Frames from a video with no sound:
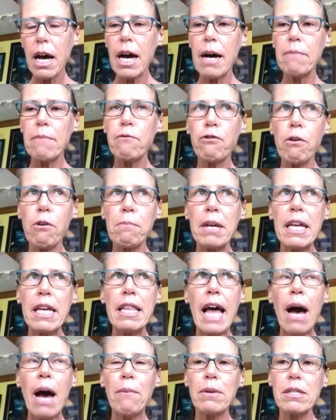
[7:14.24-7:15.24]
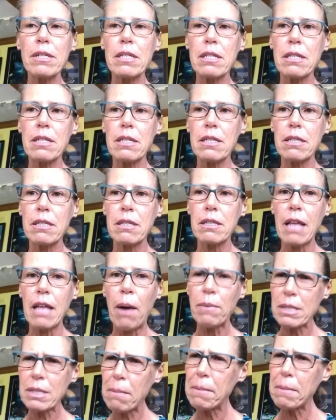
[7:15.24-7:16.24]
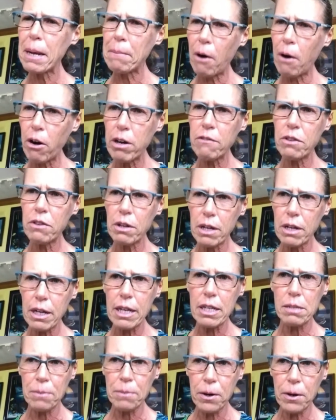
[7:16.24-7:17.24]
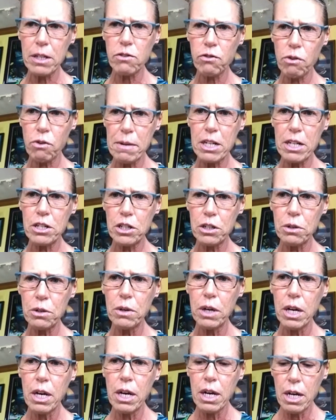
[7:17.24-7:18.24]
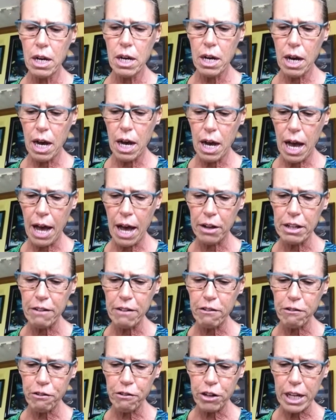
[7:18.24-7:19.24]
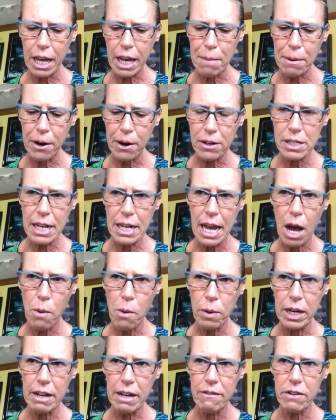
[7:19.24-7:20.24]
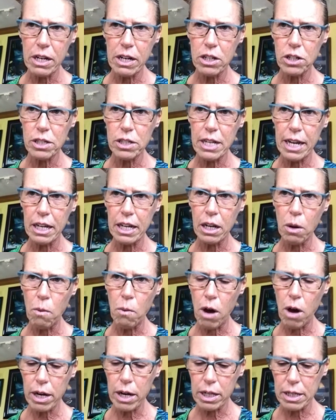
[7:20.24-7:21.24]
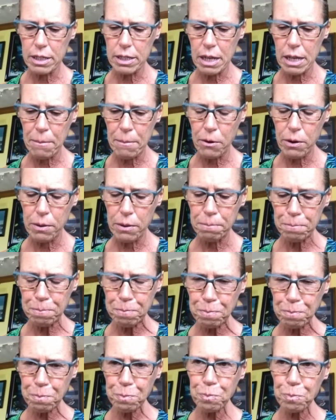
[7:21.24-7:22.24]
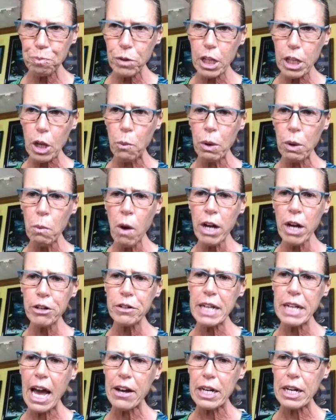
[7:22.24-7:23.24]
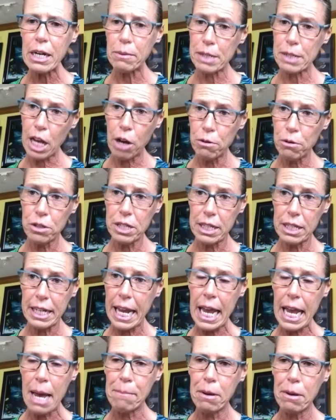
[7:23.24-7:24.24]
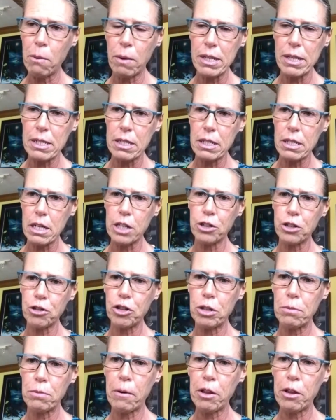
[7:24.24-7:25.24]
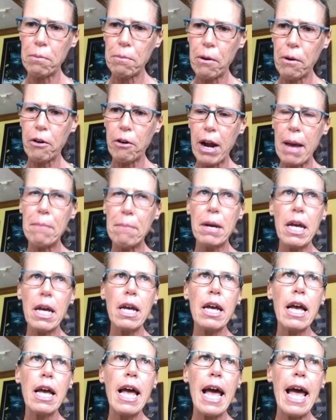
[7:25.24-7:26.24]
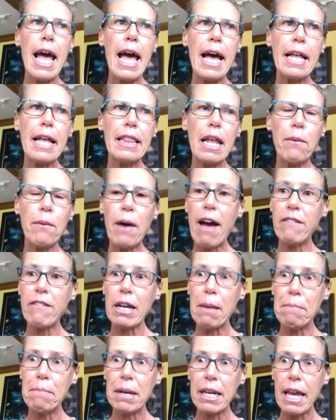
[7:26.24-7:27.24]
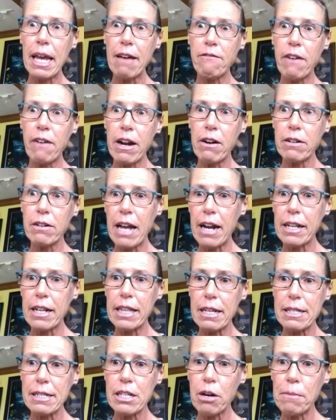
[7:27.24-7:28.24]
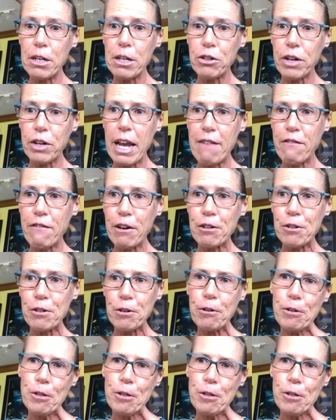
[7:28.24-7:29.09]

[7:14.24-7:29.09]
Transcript: For me, that was a big part of the experience for me too. I'll never forget Paris and I out one evening just taking a walk in the summer, and we wandered down, and it was a hosted camp. It wasn't a Church of the Brethren program. And they were having a big campfire down at the Sarah Major Campfire Circle.